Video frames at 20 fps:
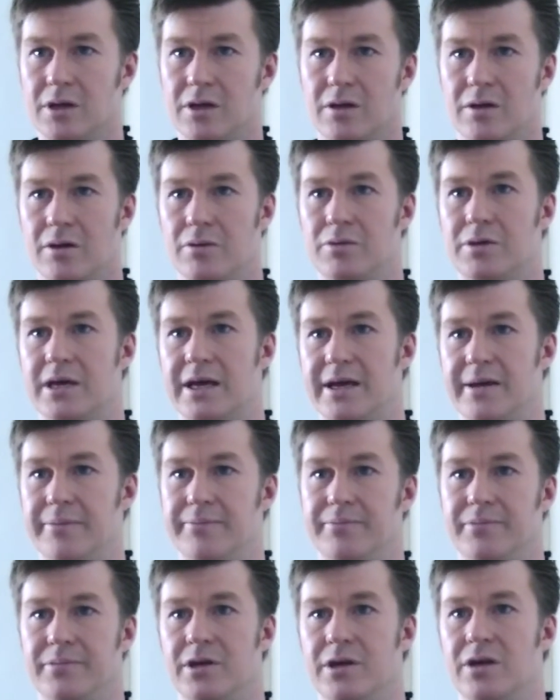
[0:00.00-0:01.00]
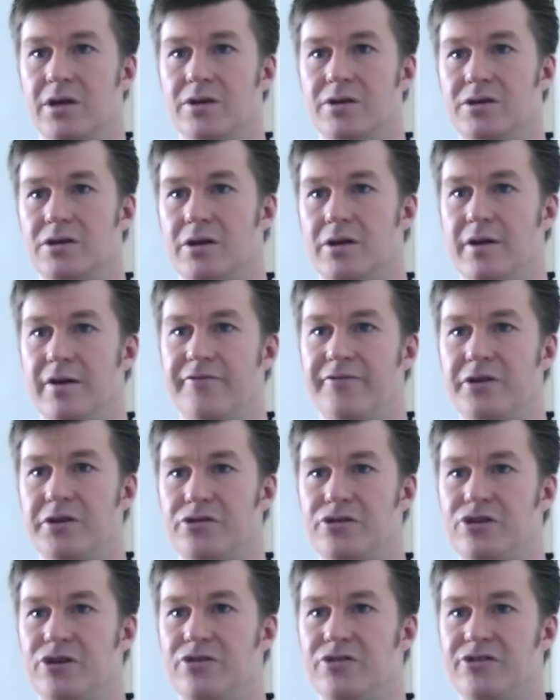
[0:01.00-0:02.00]
Okay, so if you
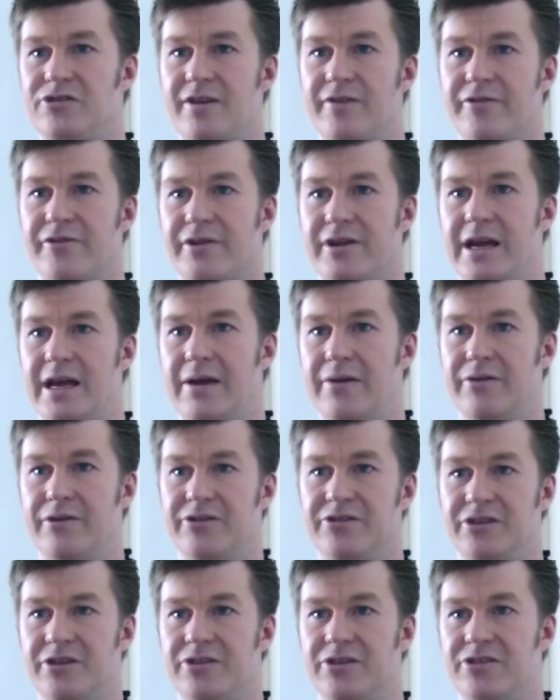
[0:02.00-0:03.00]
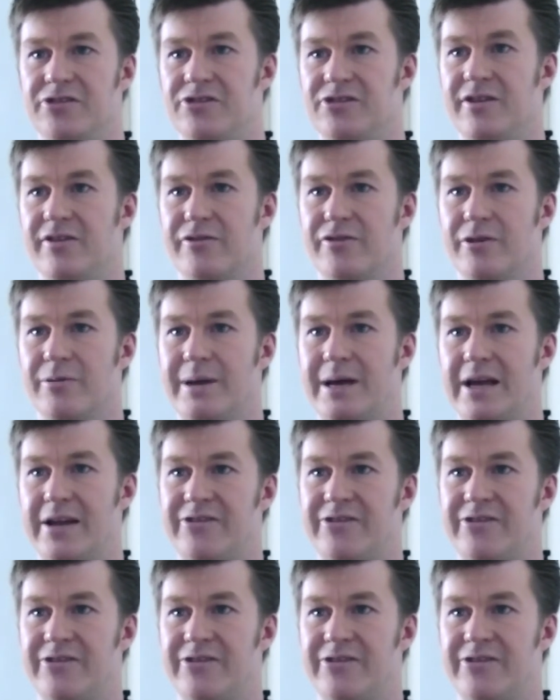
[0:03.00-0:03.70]
choose different areas, it does different amount of